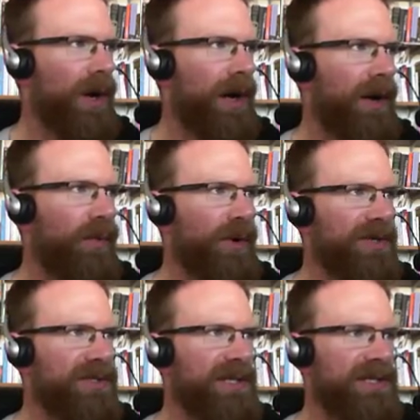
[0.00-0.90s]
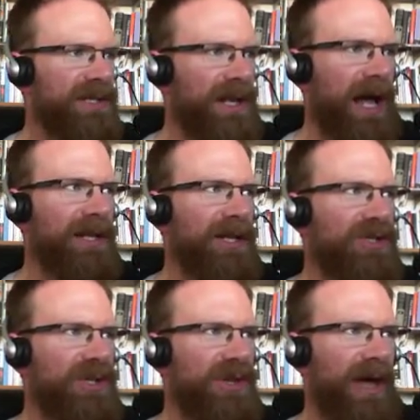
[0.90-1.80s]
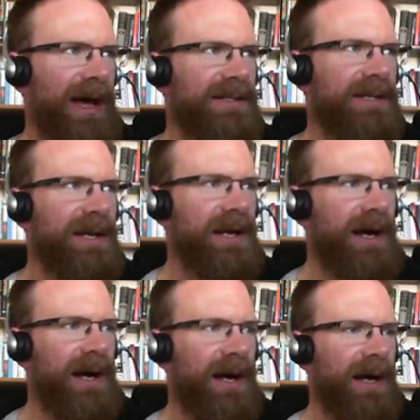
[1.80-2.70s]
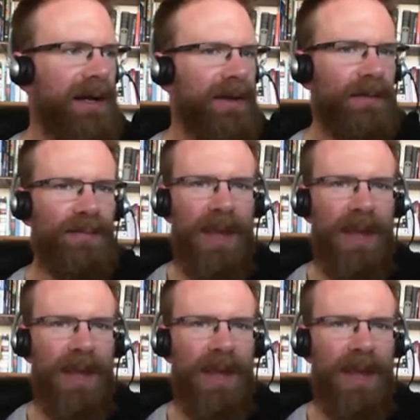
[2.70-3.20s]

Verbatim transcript: uh, was this knowledge that uh,